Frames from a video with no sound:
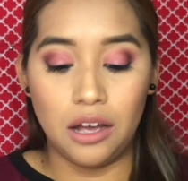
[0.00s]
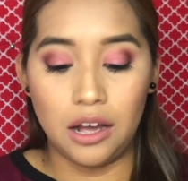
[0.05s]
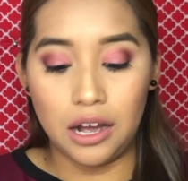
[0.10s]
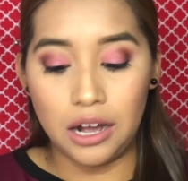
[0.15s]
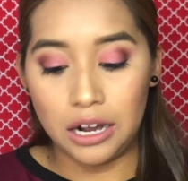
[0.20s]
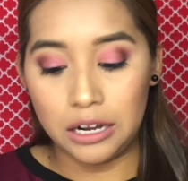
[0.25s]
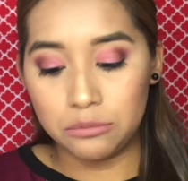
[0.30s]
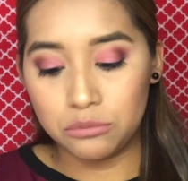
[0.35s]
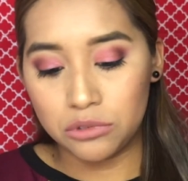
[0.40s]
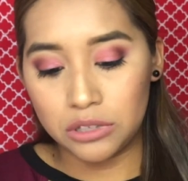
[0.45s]

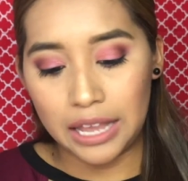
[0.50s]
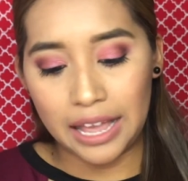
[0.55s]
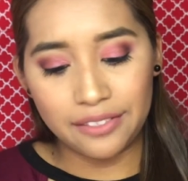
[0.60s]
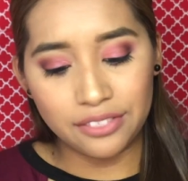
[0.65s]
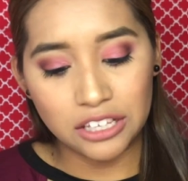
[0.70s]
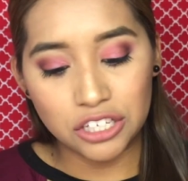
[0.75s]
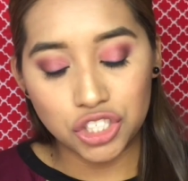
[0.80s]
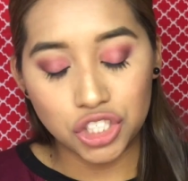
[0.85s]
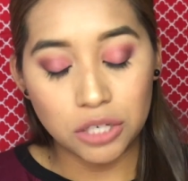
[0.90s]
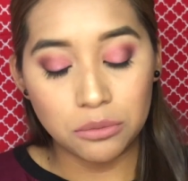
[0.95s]

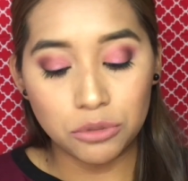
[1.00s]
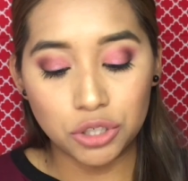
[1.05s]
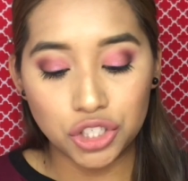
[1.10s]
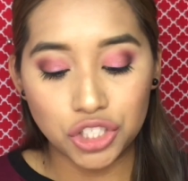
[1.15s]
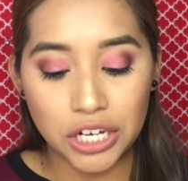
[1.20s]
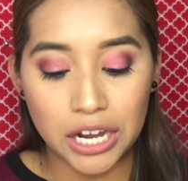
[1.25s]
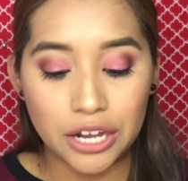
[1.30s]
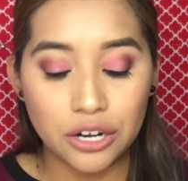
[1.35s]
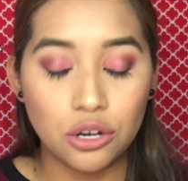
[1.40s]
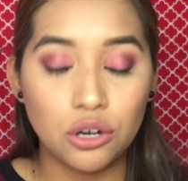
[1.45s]
And the shimmer
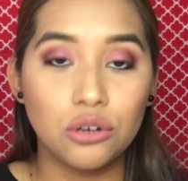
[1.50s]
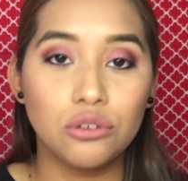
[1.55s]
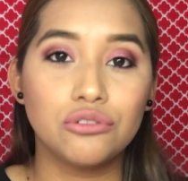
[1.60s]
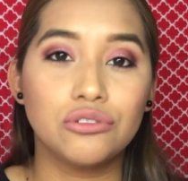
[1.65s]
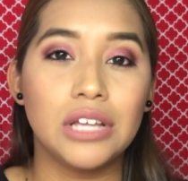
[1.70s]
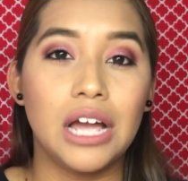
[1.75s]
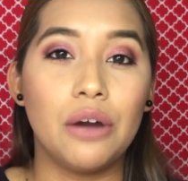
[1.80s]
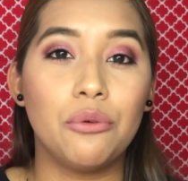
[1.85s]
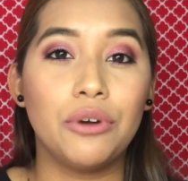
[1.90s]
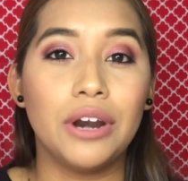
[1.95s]

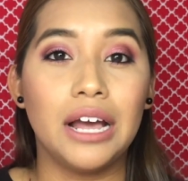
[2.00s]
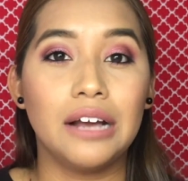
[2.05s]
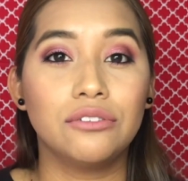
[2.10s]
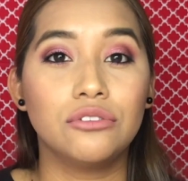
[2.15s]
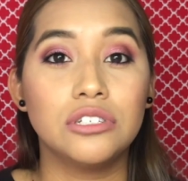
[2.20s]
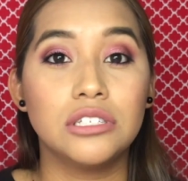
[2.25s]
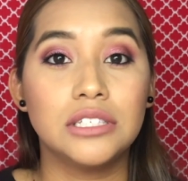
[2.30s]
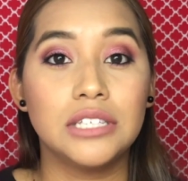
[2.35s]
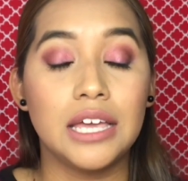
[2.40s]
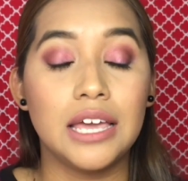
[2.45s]
shadows, I would
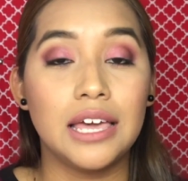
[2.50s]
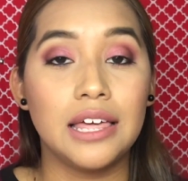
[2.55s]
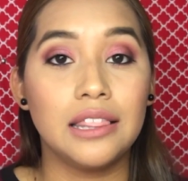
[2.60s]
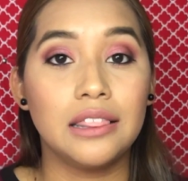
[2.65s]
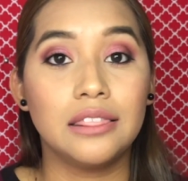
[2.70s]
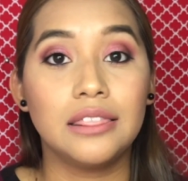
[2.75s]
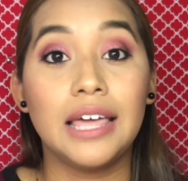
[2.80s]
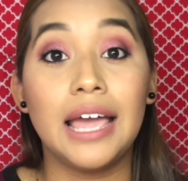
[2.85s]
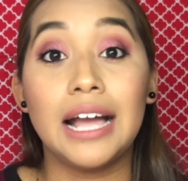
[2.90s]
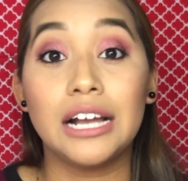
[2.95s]
have to
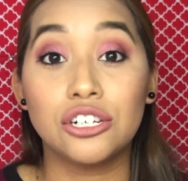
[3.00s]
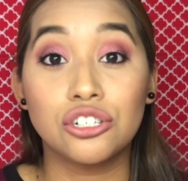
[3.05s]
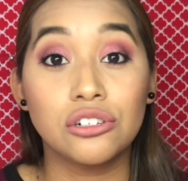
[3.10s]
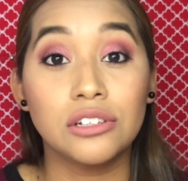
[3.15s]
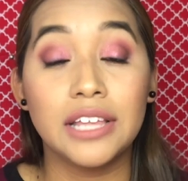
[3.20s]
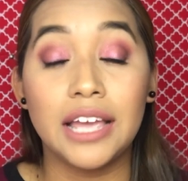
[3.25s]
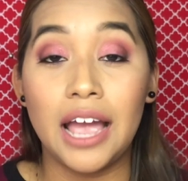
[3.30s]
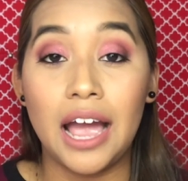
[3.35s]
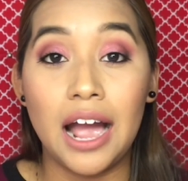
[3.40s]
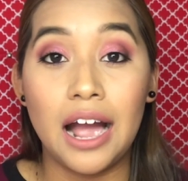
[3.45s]
say they
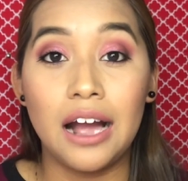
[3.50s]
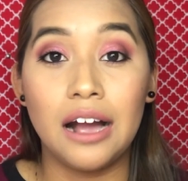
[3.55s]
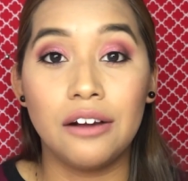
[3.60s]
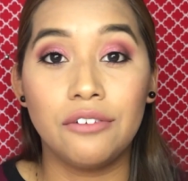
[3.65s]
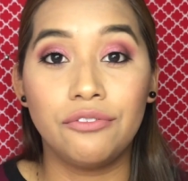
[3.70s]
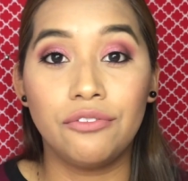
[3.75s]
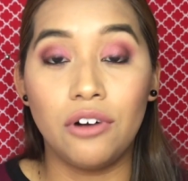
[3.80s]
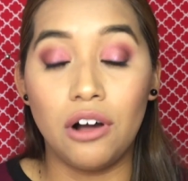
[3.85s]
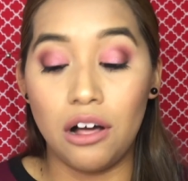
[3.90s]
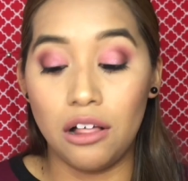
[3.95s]
actually
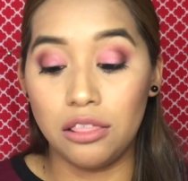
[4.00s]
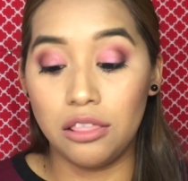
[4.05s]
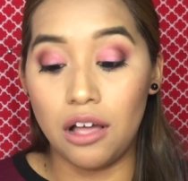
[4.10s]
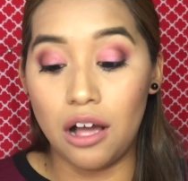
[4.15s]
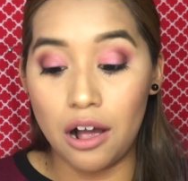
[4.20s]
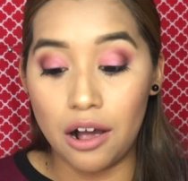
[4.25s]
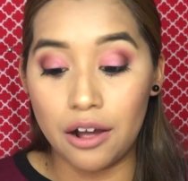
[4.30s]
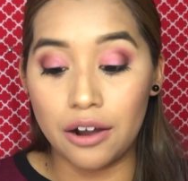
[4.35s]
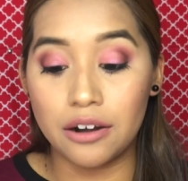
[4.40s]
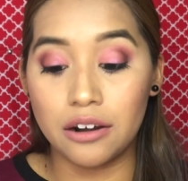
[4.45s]
have a
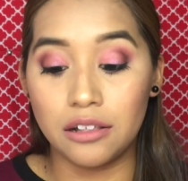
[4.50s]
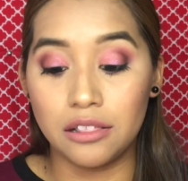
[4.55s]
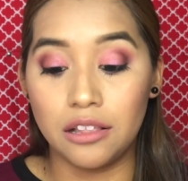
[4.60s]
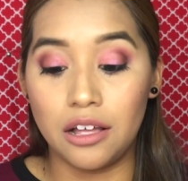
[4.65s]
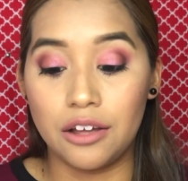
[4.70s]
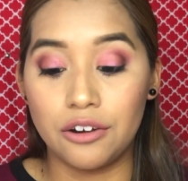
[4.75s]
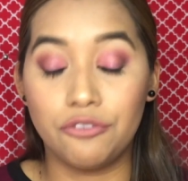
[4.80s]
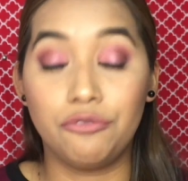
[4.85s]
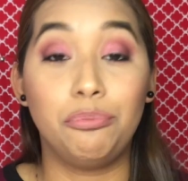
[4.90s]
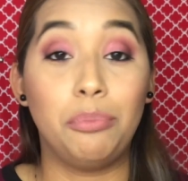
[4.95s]

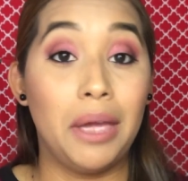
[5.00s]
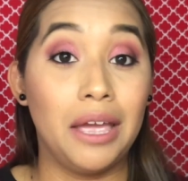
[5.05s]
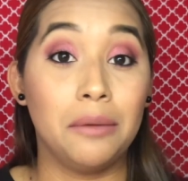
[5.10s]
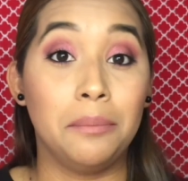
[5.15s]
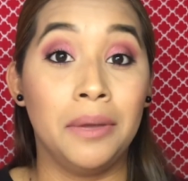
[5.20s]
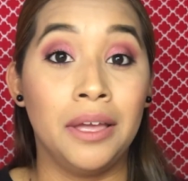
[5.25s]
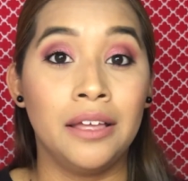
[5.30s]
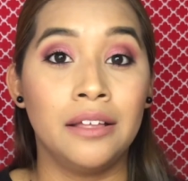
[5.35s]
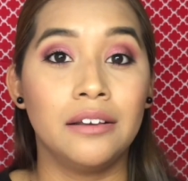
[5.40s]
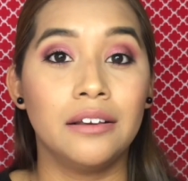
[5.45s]
lot of
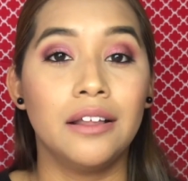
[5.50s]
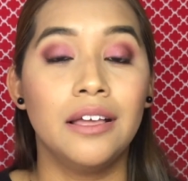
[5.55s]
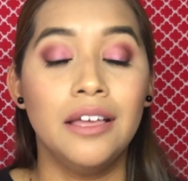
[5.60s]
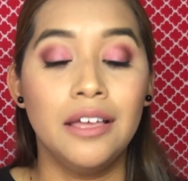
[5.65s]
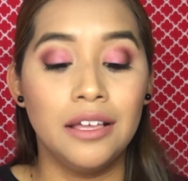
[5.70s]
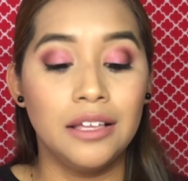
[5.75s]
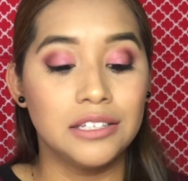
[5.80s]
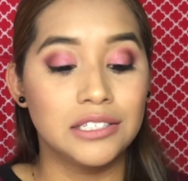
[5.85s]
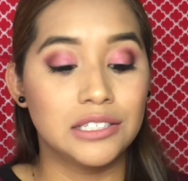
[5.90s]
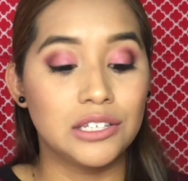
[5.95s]
pigment,
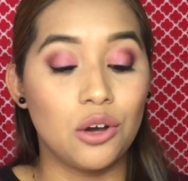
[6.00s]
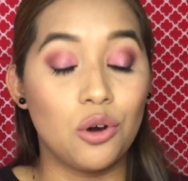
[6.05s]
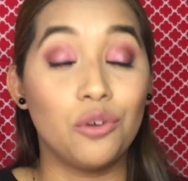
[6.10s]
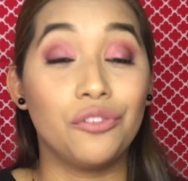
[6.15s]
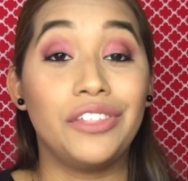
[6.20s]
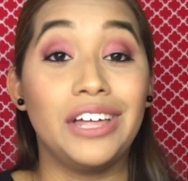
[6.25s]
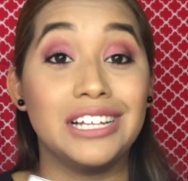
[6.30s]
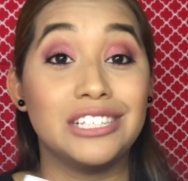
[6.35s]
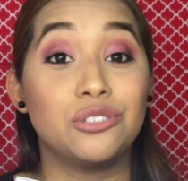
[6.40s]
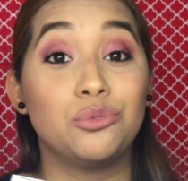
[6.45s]

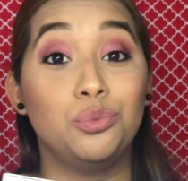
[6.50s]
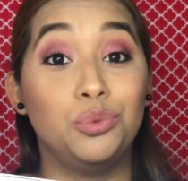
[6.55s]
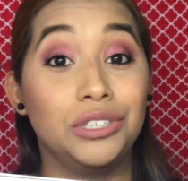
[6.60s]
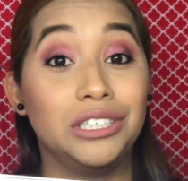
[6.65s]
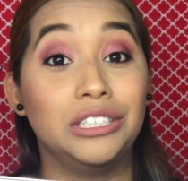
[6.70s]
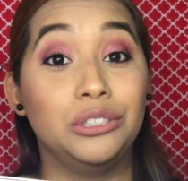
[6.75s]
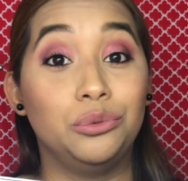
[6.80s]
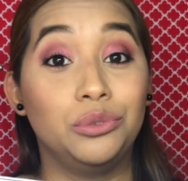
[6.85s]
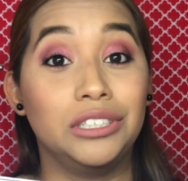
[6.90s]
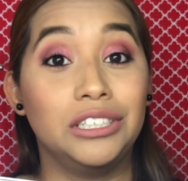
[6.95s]
so that's
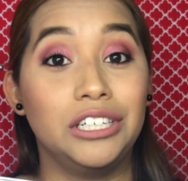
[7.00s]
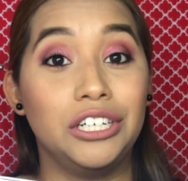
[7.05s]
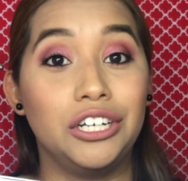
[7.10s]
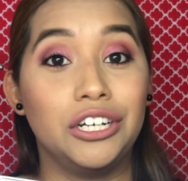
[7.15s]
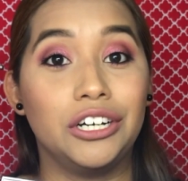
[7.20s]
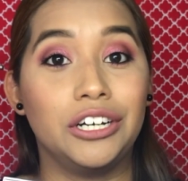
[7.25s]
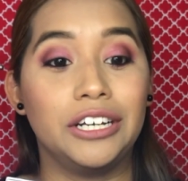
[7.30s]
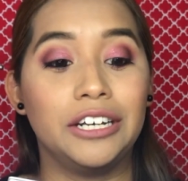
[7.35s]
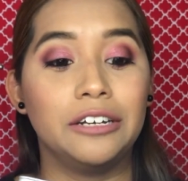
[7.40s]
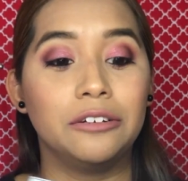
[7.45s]
really
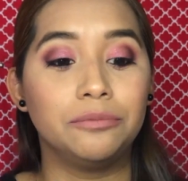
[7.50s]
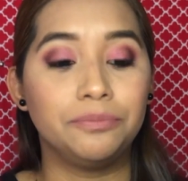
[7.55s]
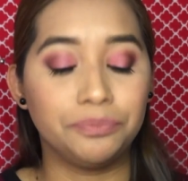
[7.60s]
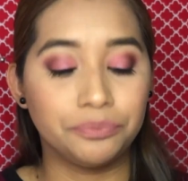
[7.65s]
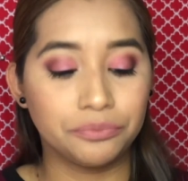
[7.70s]
good.